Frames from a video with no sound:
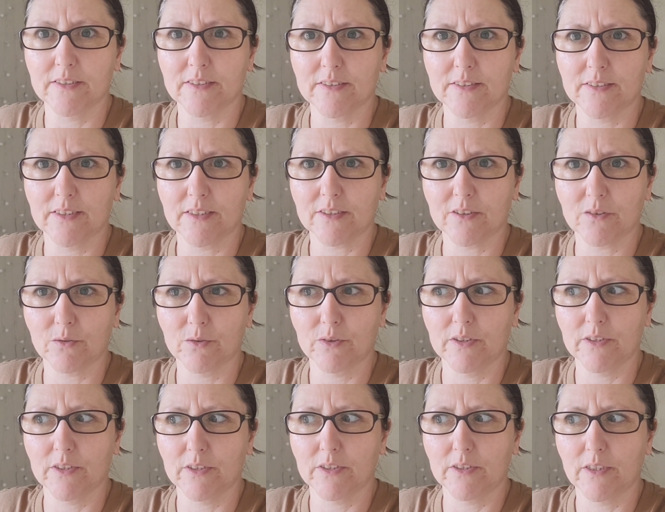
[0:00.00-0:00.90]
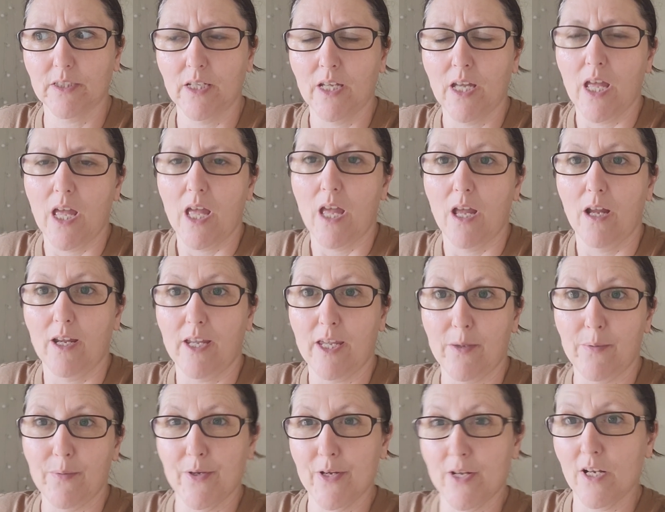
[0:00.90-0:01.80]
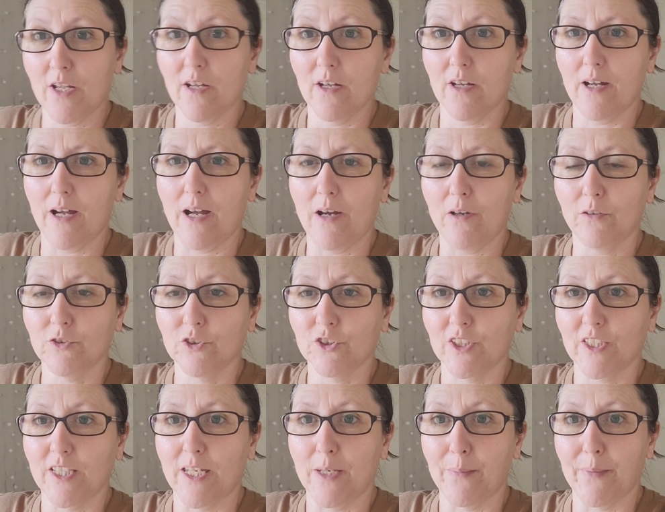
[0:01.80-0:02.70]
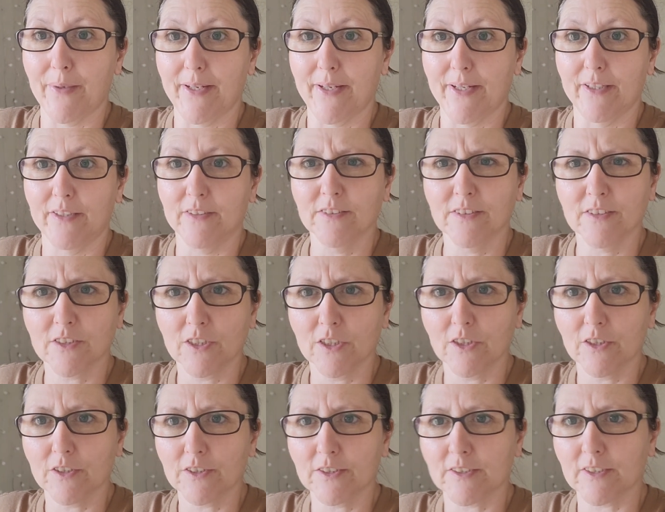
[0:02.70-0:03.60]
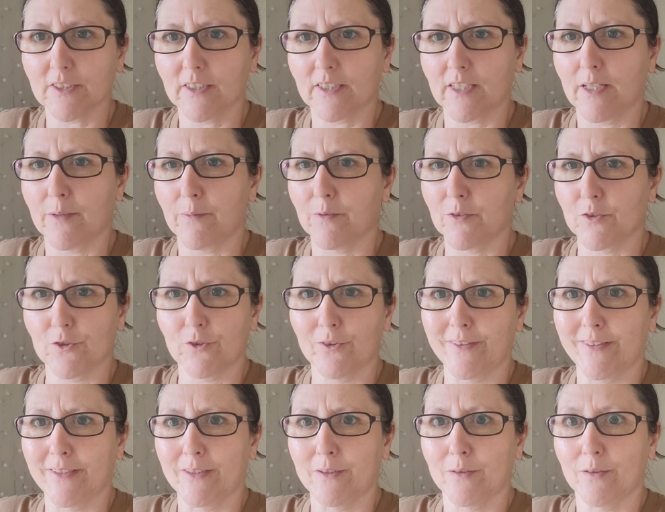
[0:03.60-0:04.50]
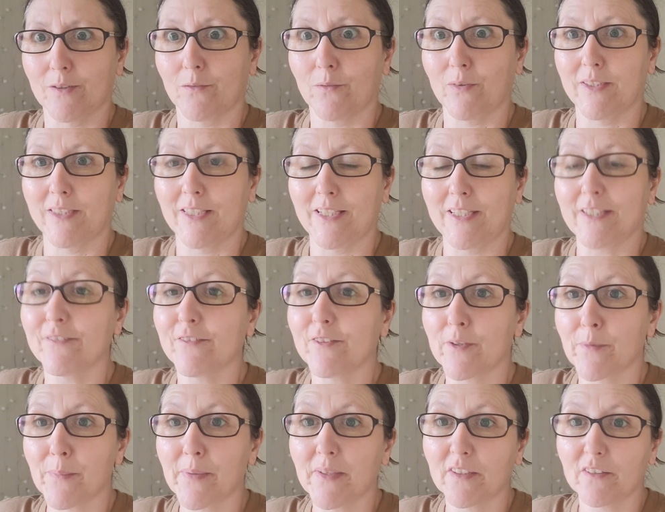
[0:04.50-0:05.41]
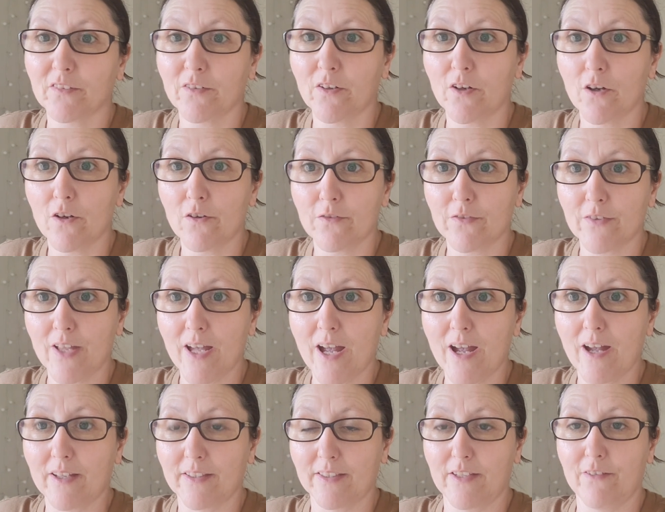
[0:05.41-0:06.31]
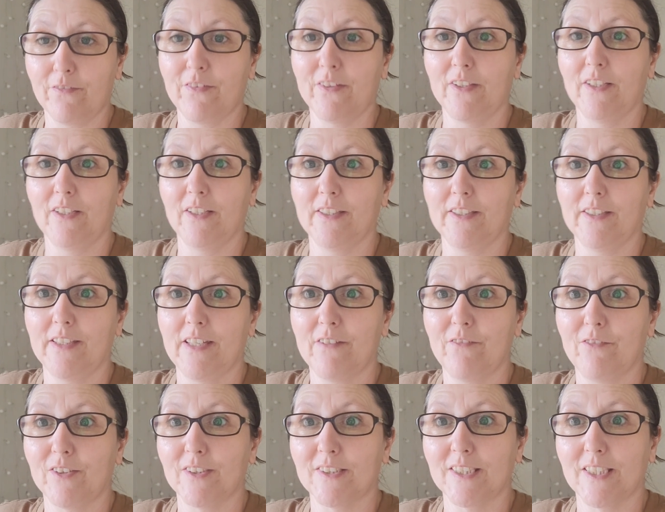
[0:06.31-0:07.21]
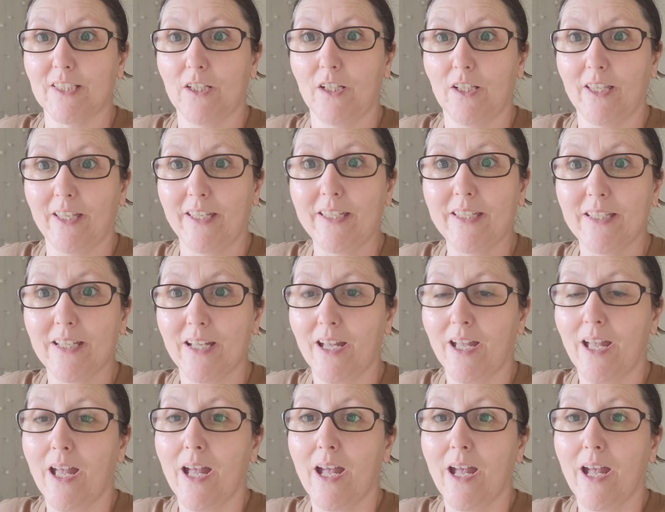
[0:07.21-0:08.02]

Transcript: Is that the word? How do you keep your curtains closed to keep the sun out when you live in a middle floor flat and you're feeling every single heat?